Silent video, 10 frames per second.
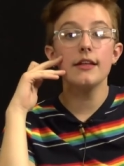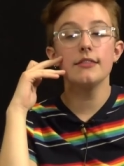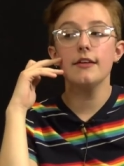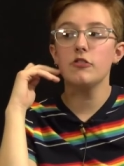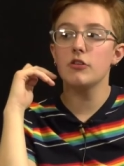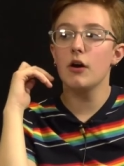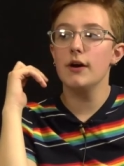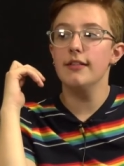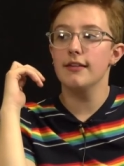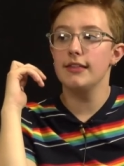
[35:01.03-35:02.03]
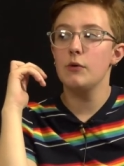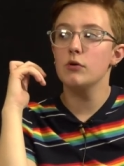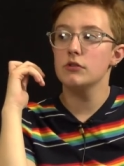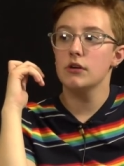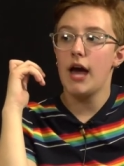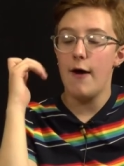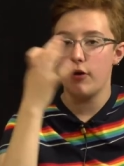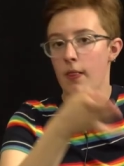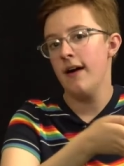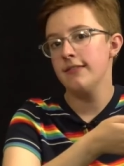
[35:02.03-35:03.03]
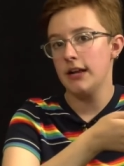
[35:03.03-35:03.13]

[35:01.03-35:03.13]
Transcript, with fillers: in this show, it's a sequel to Avatar: Last